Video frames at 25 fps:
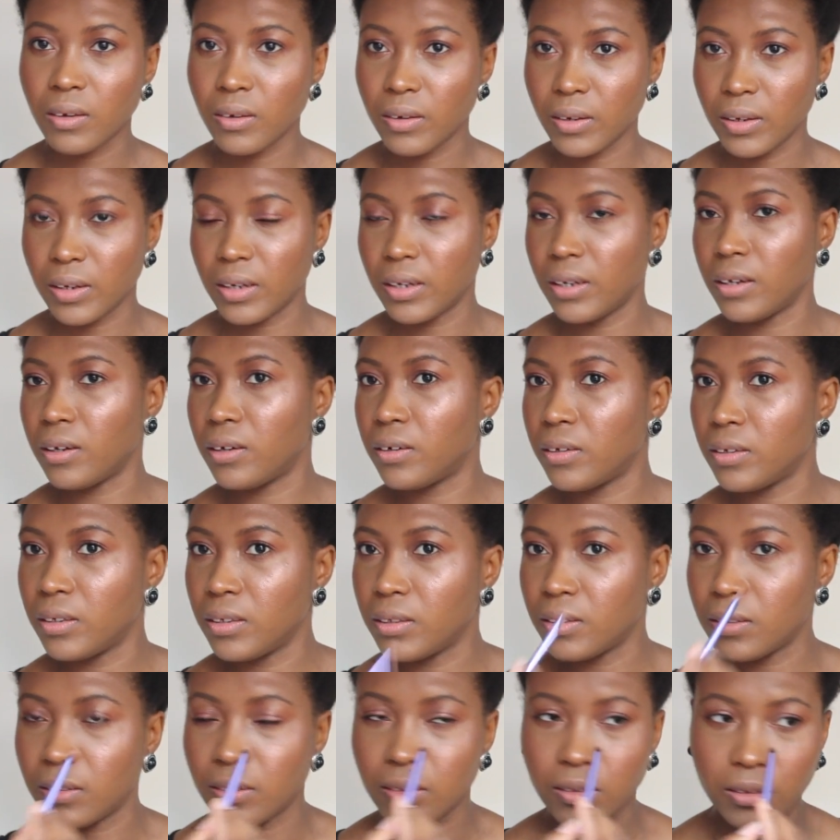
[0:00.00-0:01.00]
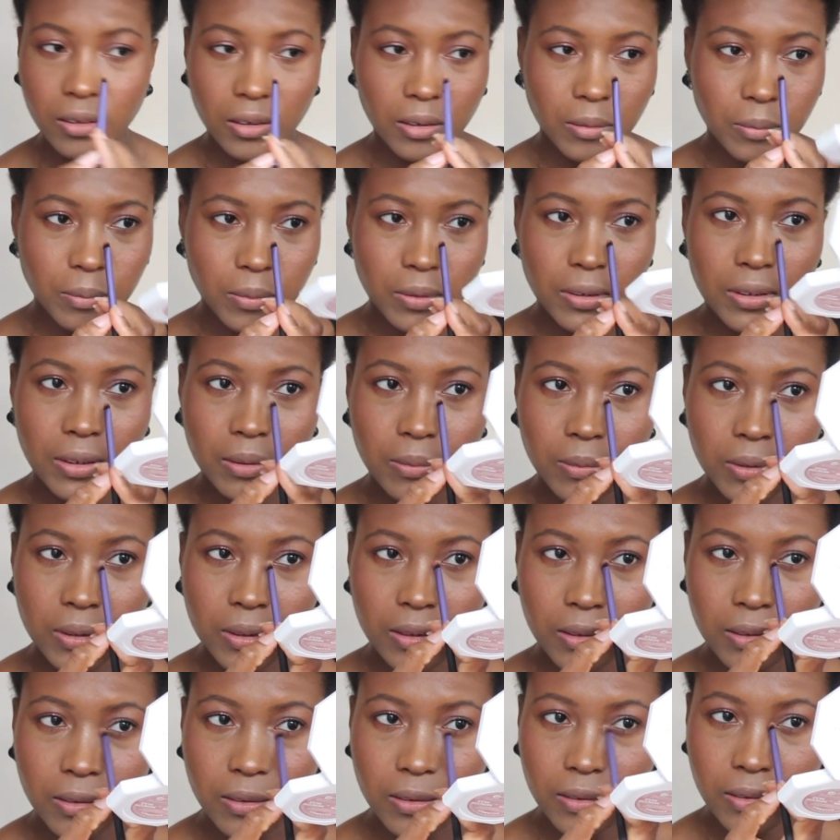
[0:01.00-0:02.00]
Okay, I need to stop. Someone
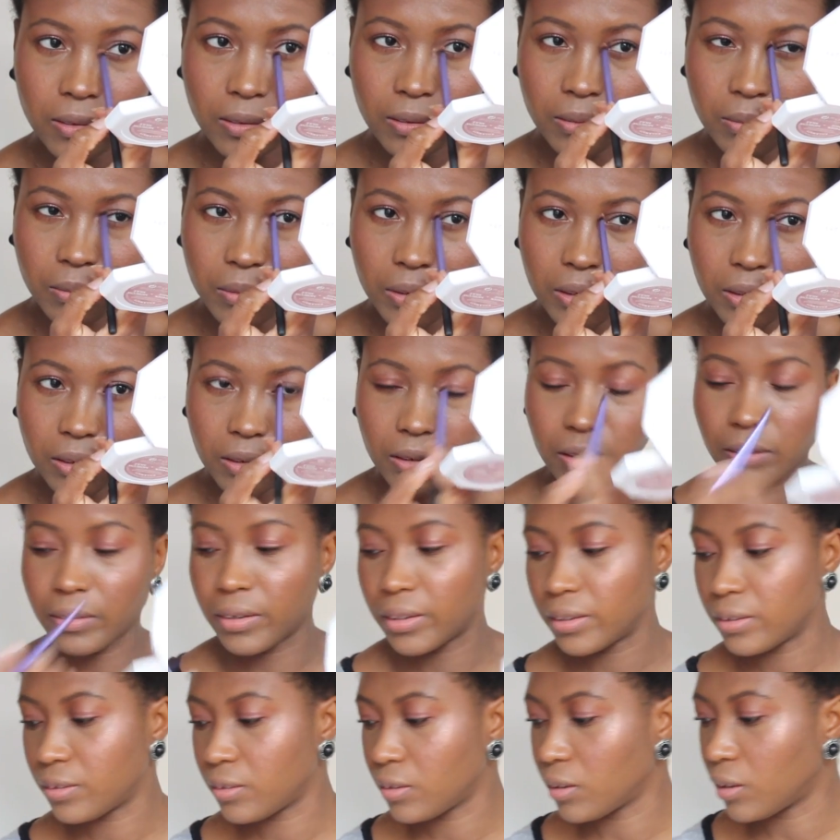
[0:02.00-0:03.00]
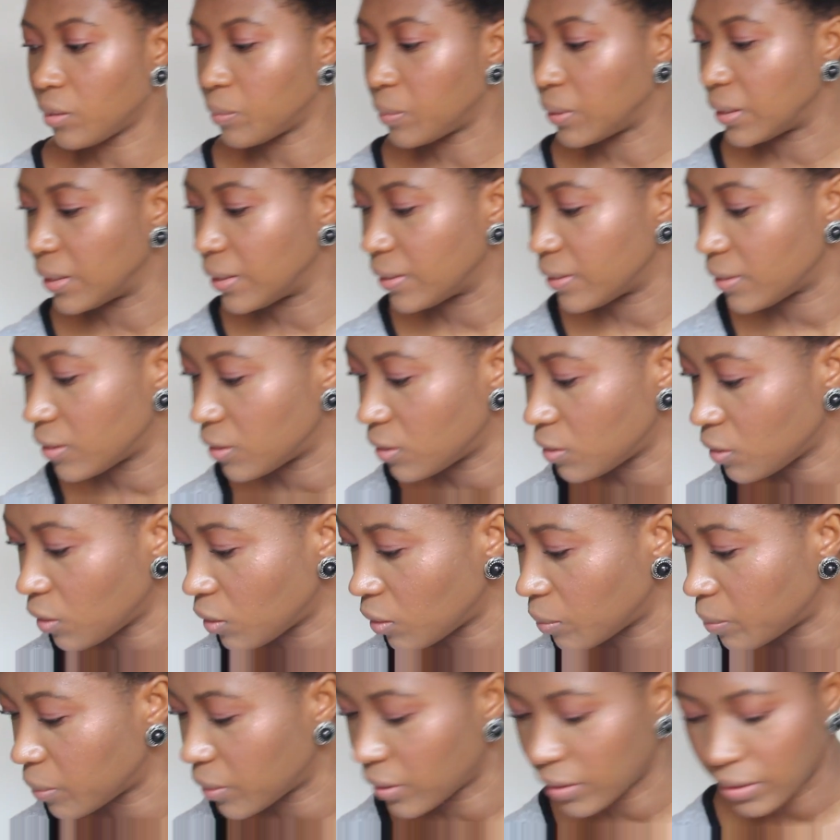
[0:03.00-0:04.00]
needs to stop me. Alright, stop please.
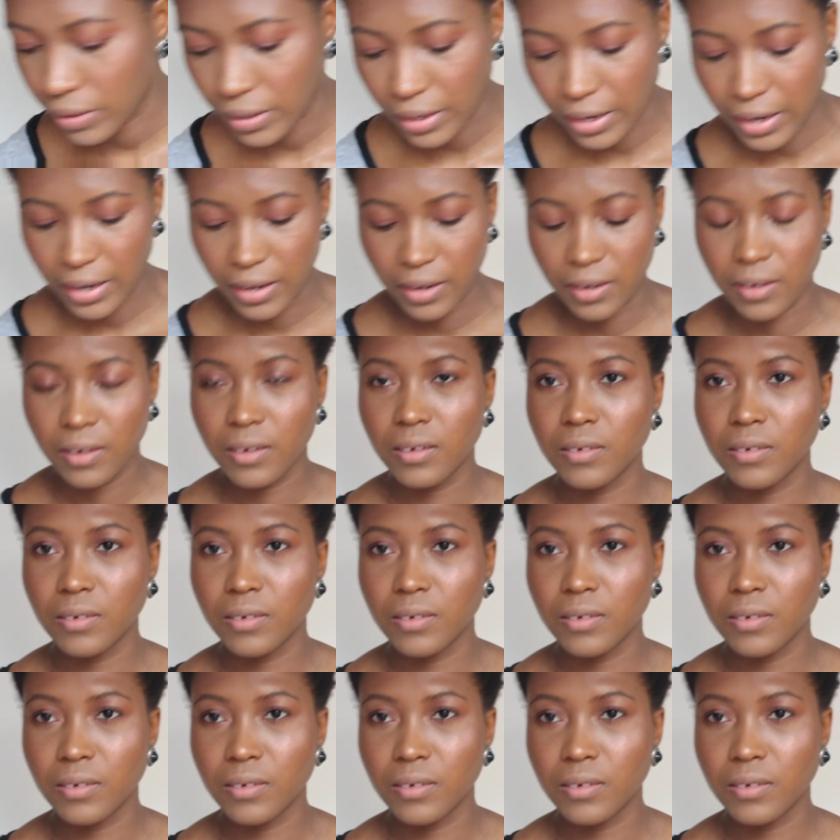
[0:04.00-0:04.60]
Stop. Okay.